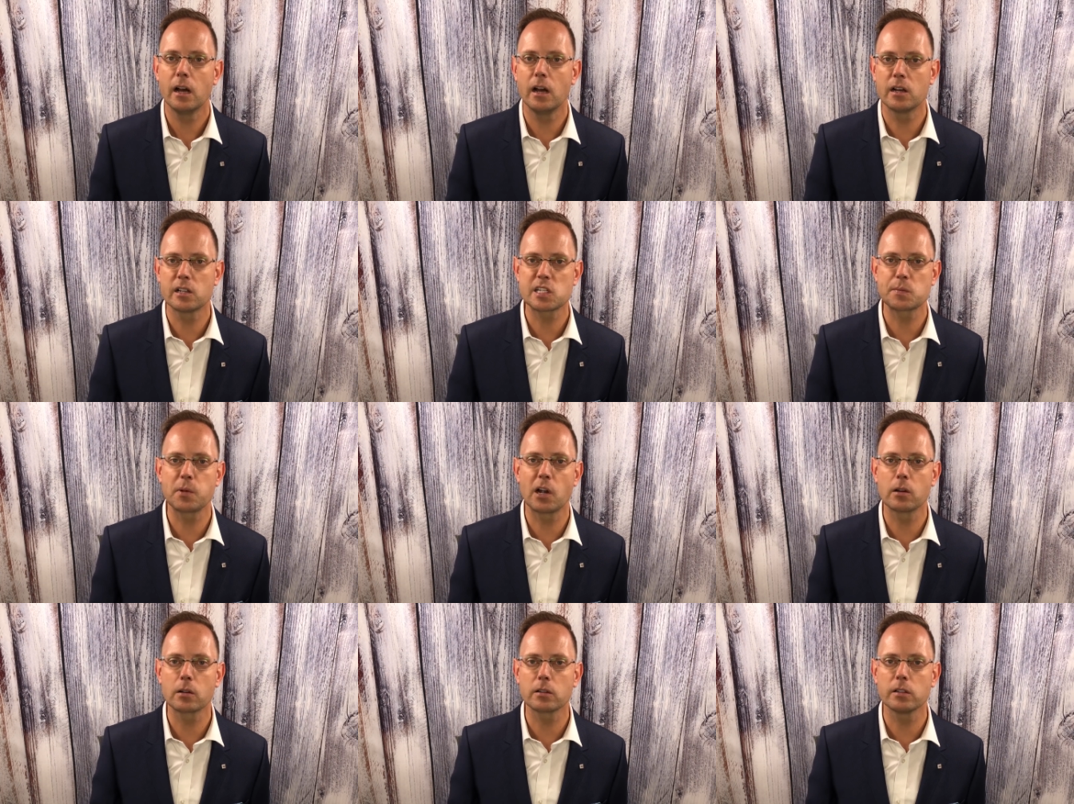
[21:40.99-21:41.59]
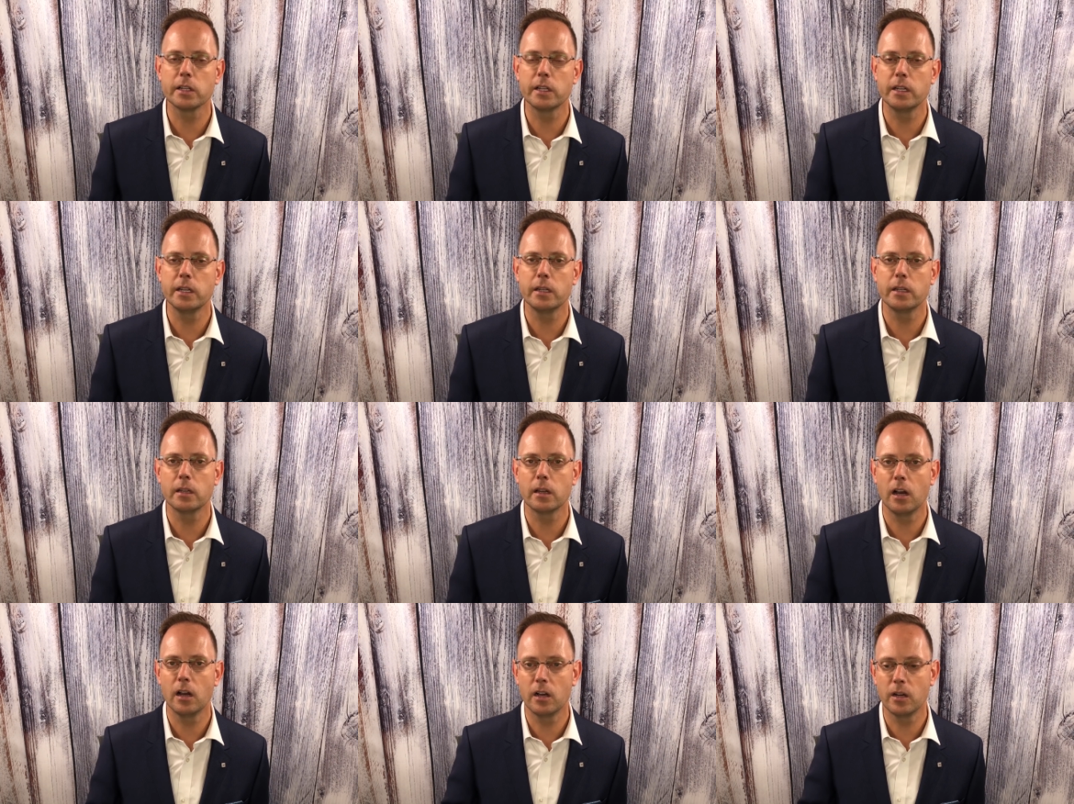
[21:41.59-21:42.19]

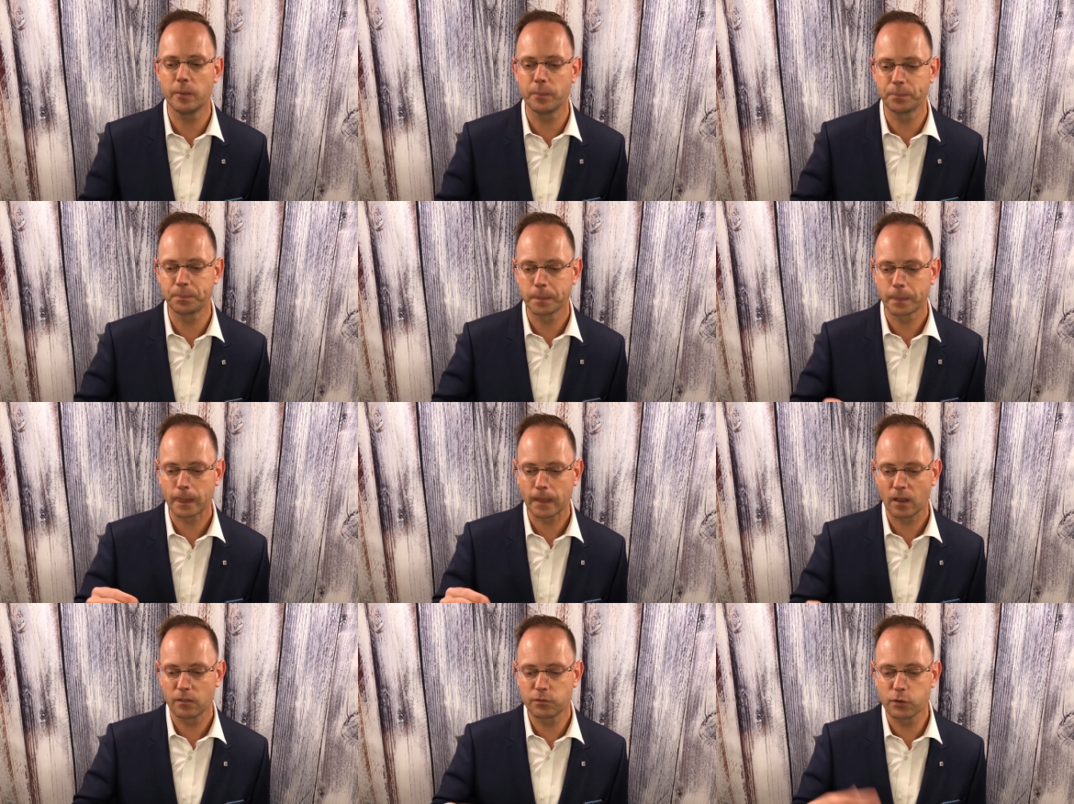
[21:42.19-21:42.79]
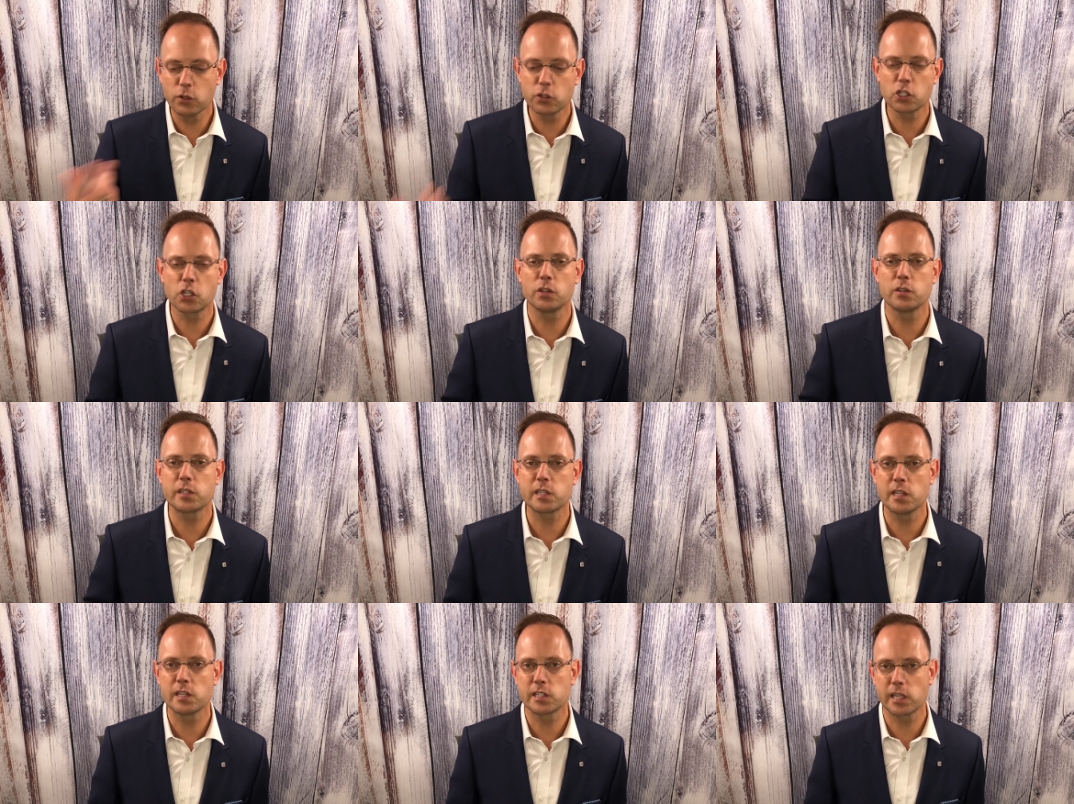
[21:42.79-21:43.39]
sparkling fruit
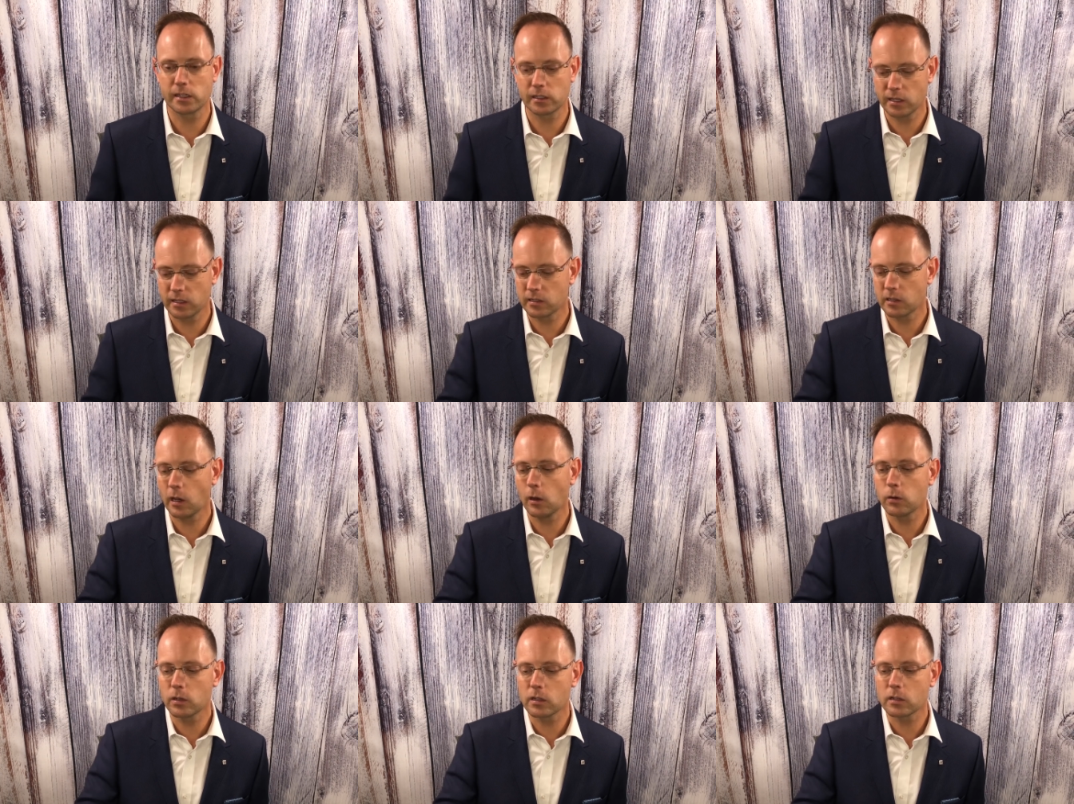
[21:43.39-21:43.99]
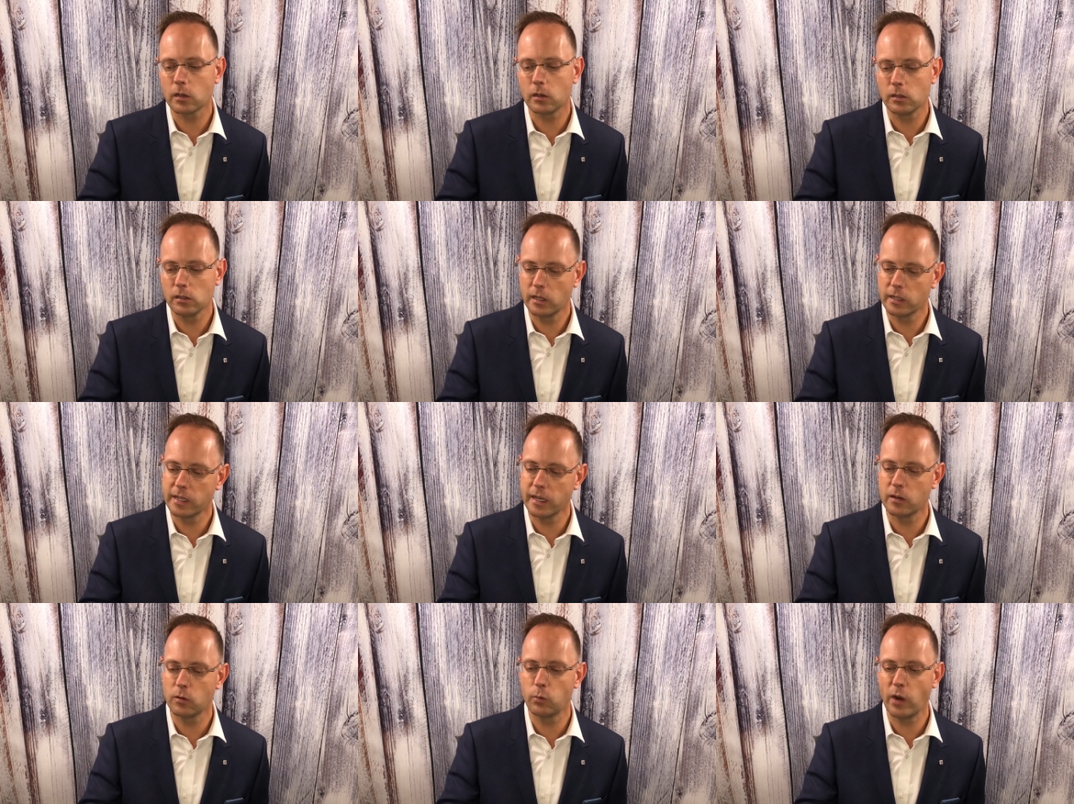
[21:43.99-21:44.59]
juices, and can Coca-Cola
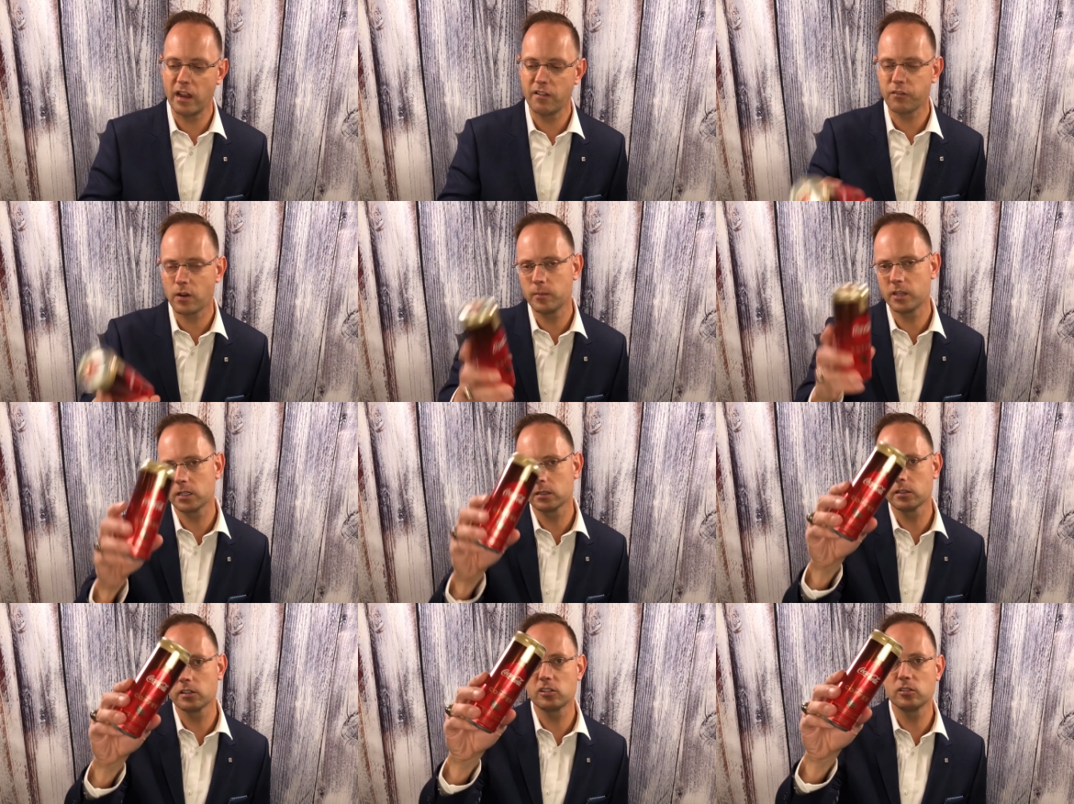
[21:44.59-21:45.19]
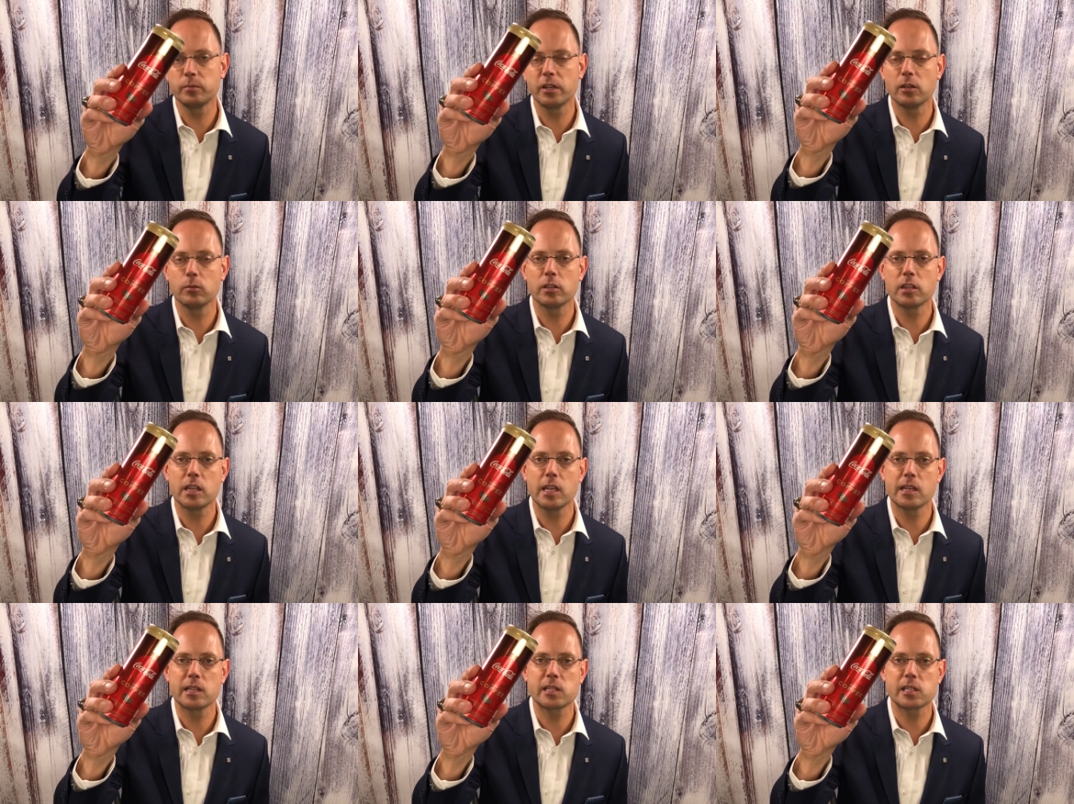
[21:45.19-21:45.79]
get away from it a little bit
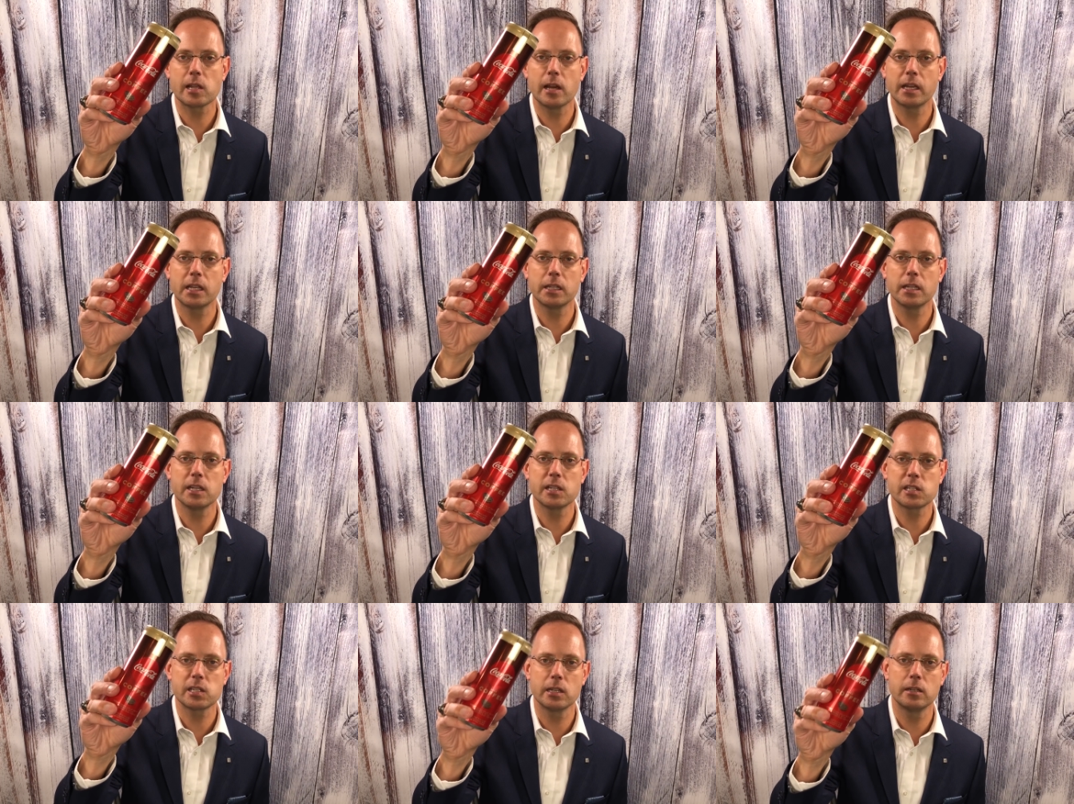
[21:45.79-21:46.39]
with things like this?